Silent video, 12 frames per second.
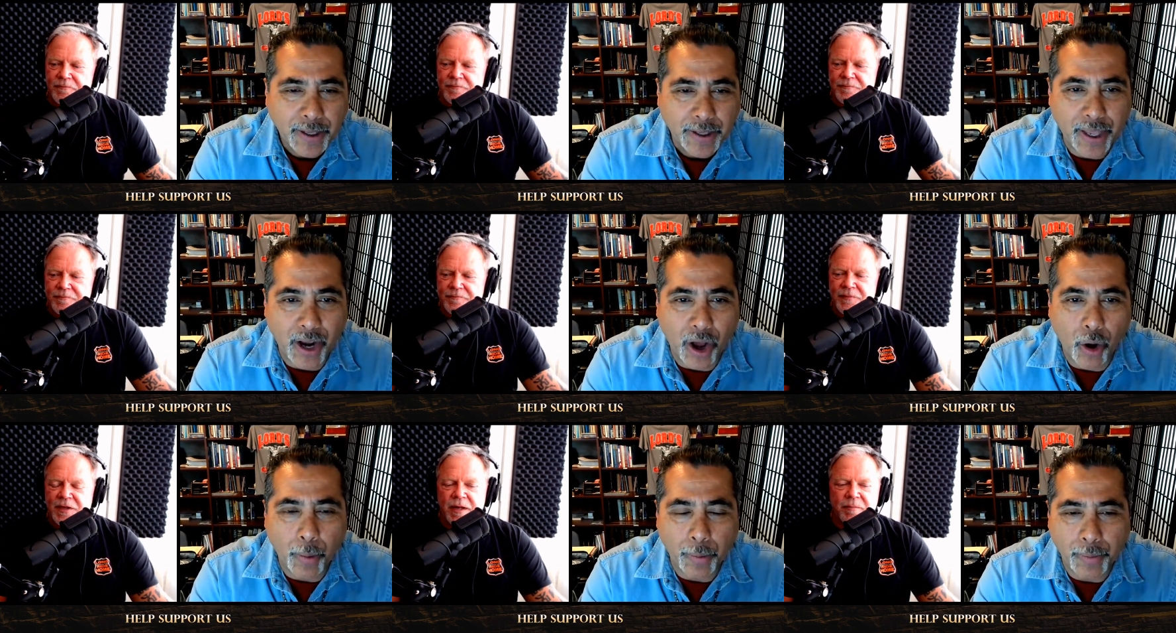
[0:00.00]
Speaker 1: You
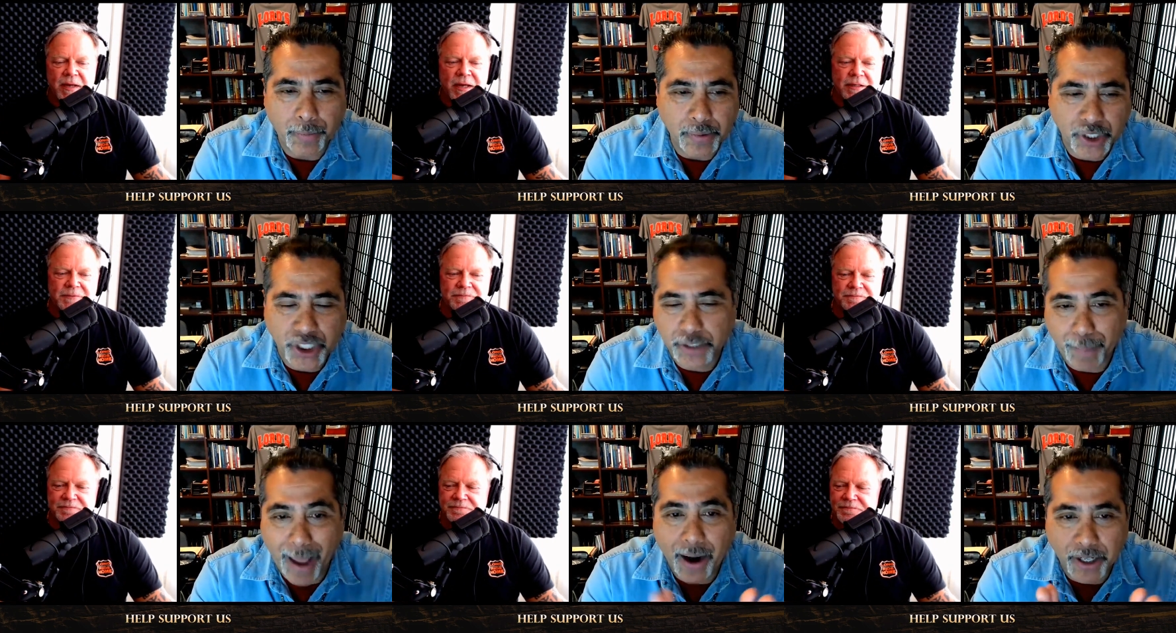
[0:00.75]
know, Amen.
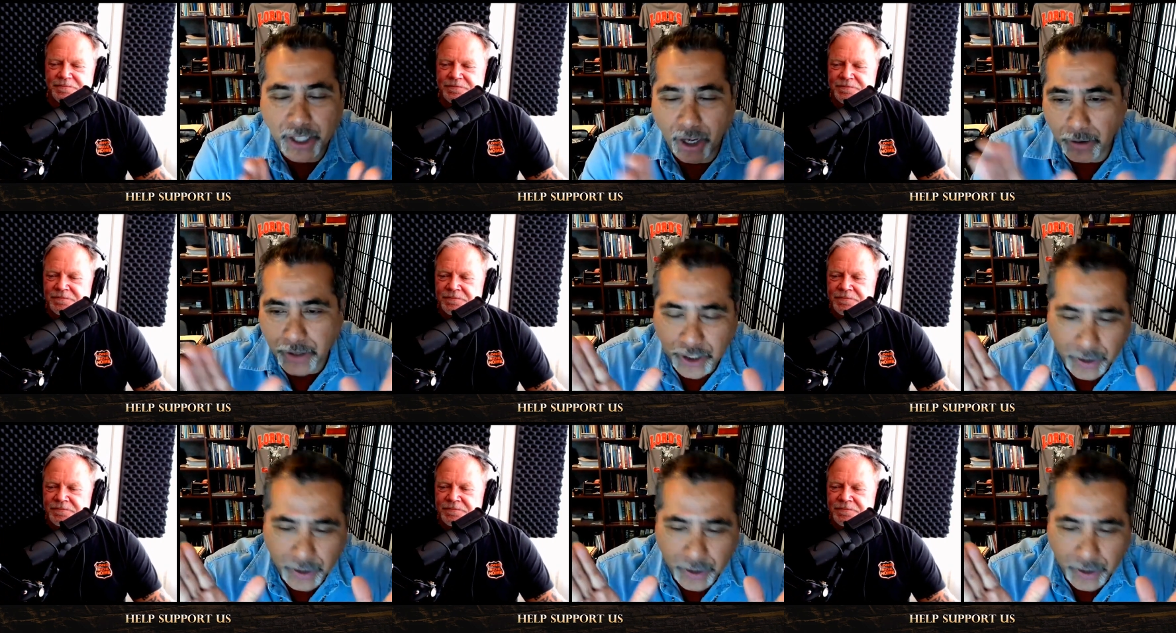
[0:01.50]
You know,